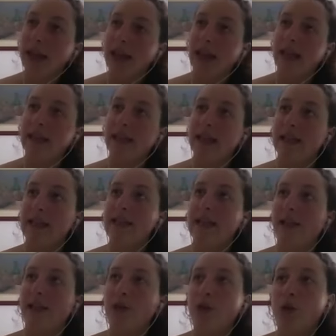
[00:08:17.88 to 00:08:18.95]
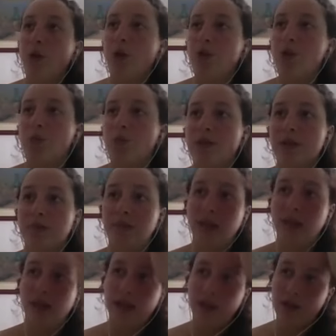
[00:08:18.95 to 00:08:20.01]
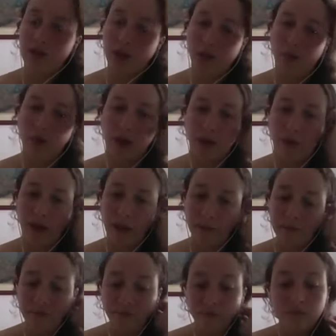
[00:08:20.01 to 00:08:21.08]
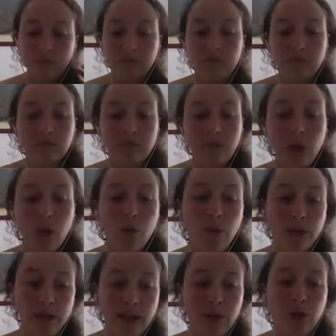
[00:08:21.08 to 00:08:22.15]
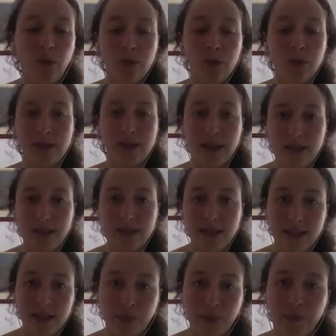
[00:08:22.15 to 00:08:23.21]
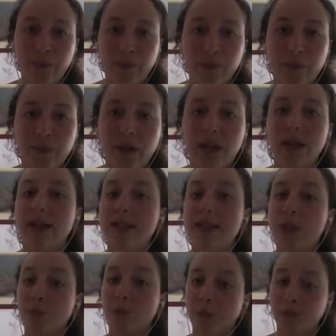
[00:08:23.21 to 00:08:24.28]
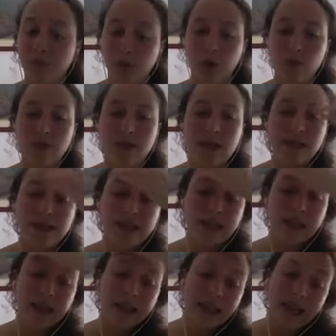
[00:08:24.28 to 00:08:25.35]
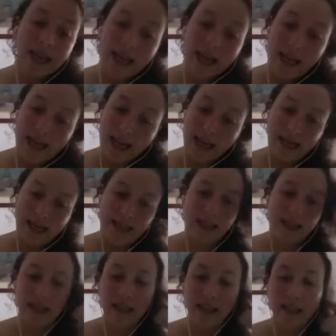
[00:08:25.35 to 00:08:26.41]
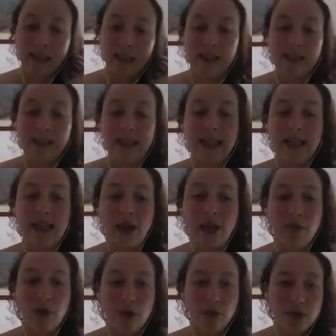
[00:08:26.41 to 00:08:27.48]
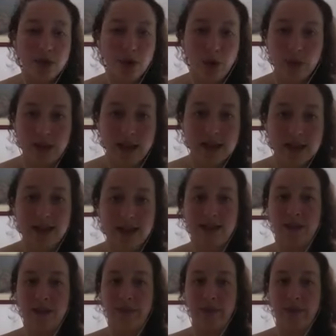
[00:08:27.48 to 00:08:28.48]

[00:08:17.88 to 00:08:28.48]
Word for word: and I decided to go to Mozambique in January. mm hmm When they are going to start this, uh, this process, and uh, and having all these contacts is